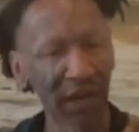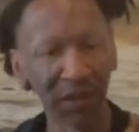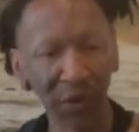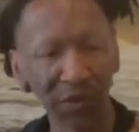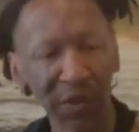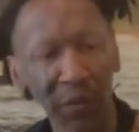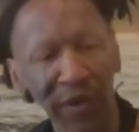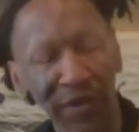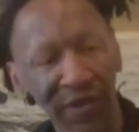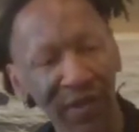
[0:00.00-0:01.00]
I use it
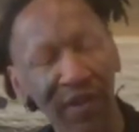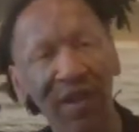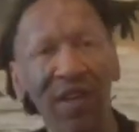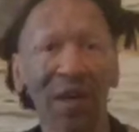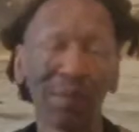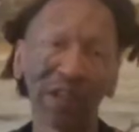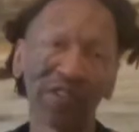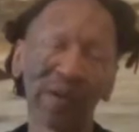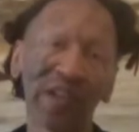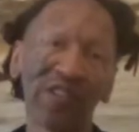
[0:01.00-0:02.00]
with my
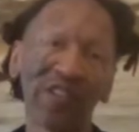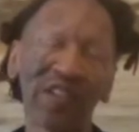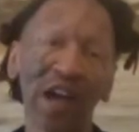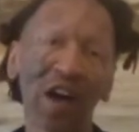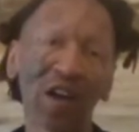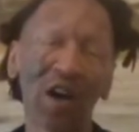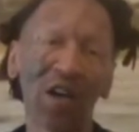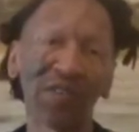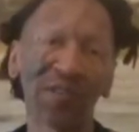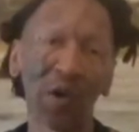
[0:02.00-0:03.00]
Trangia
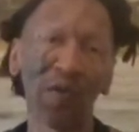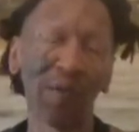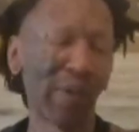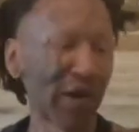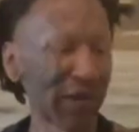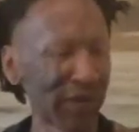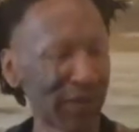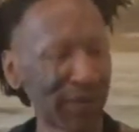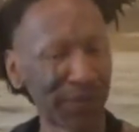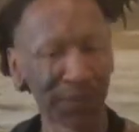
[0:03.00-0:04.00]
alcohol stove and
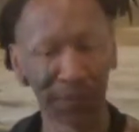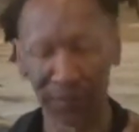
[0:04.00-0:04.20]
burner.